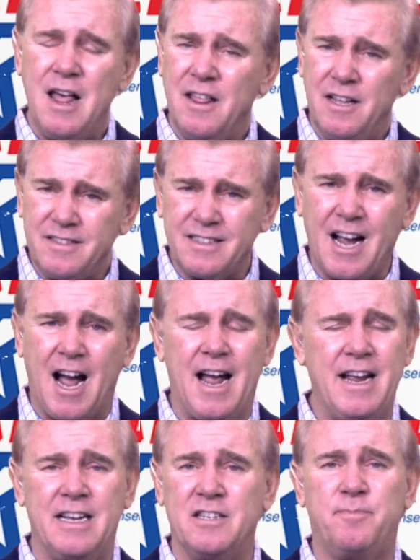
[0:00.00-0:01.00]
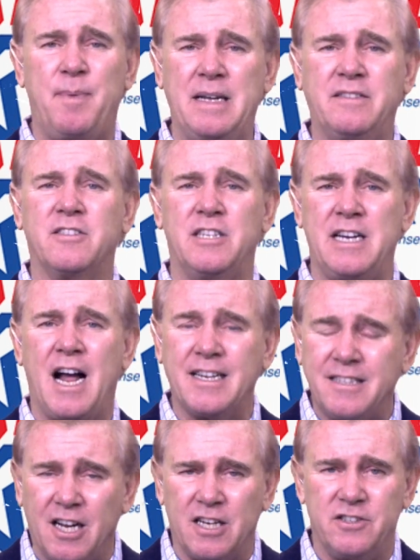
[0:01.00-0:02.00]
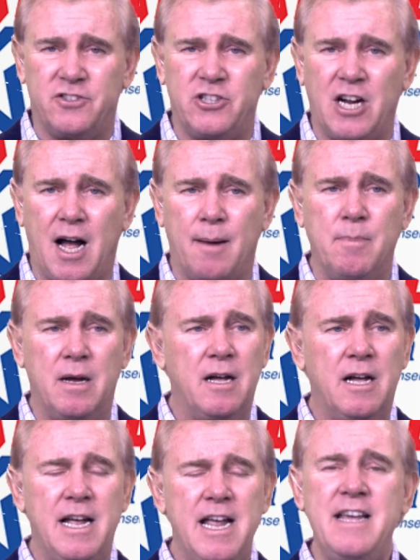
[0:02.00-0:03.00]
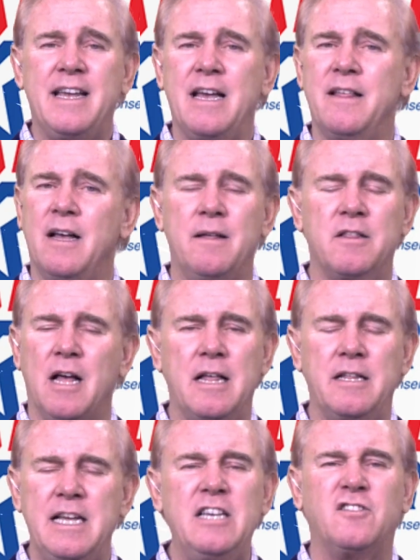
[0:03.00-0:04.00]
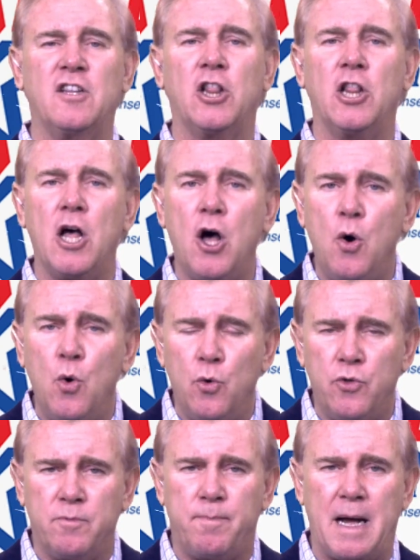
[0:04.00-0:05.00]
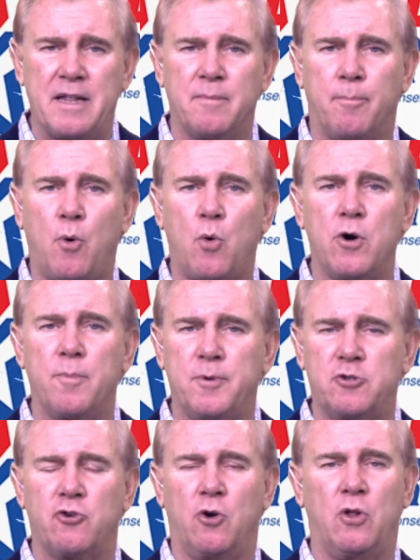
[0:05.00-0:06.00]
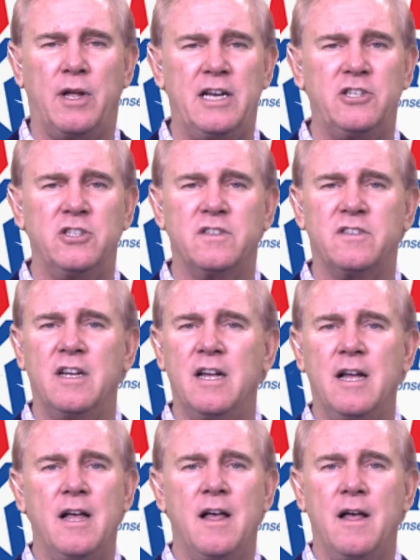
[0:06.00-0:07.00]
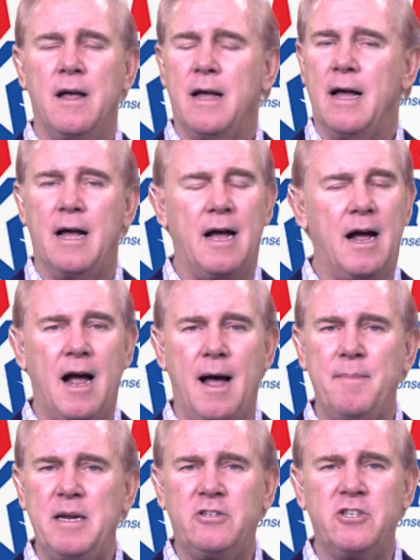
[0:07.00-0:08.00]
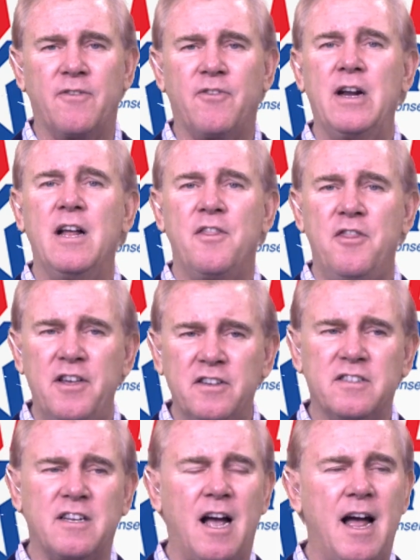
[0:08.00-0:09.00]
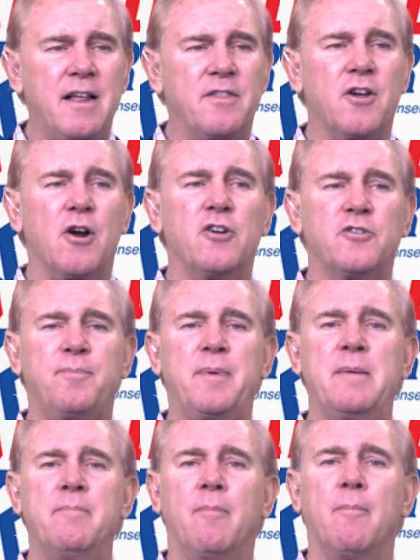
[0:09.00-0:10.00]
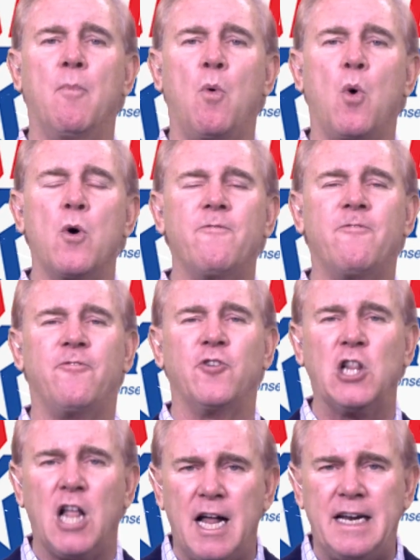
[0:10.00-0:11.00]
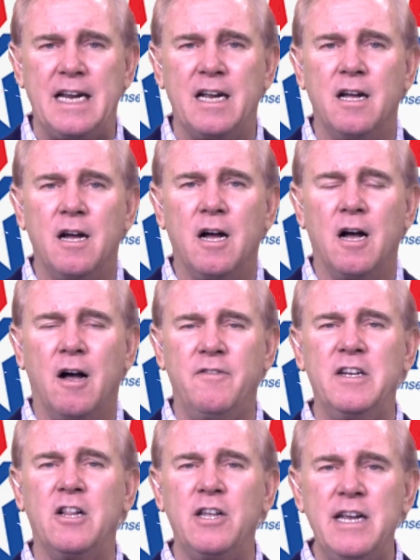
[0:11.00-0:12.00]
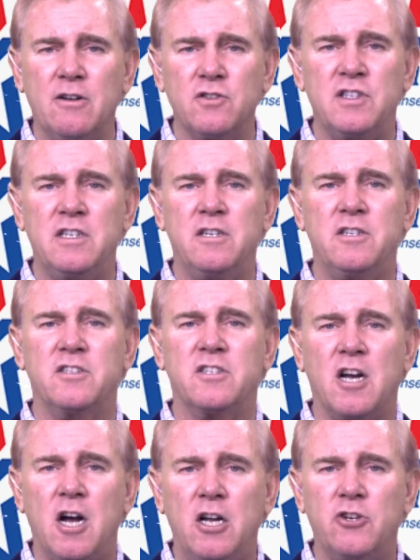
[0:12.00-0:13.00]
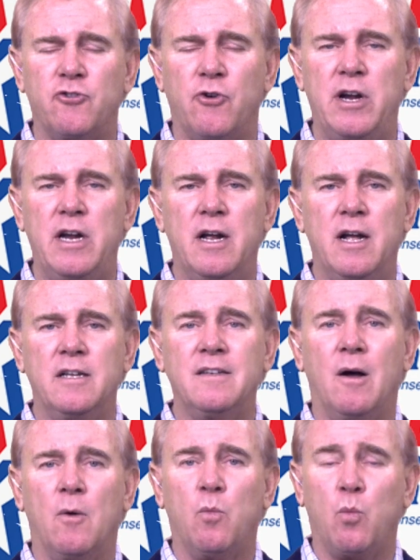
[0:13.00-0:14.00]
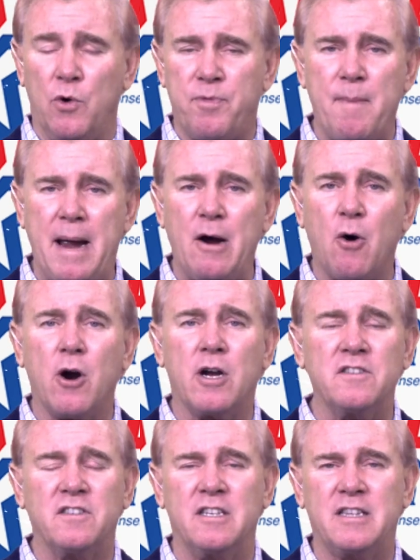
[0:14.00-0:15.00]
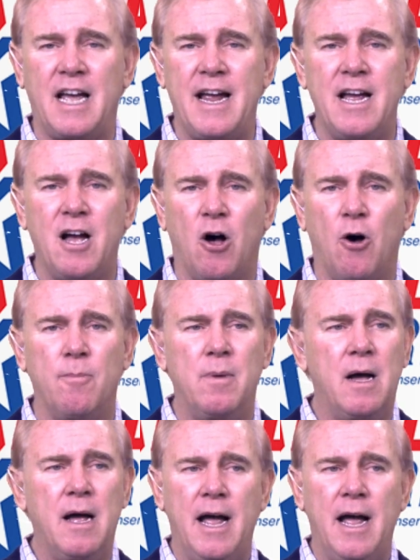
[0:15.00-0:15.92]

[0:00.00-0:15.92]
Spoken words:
This guy is basically not done his job. He's loathed by the Border Patrol agents. I mean, Jeffrey, this guy, there has been more flooding of illegals into this country with Mayorkis at the helm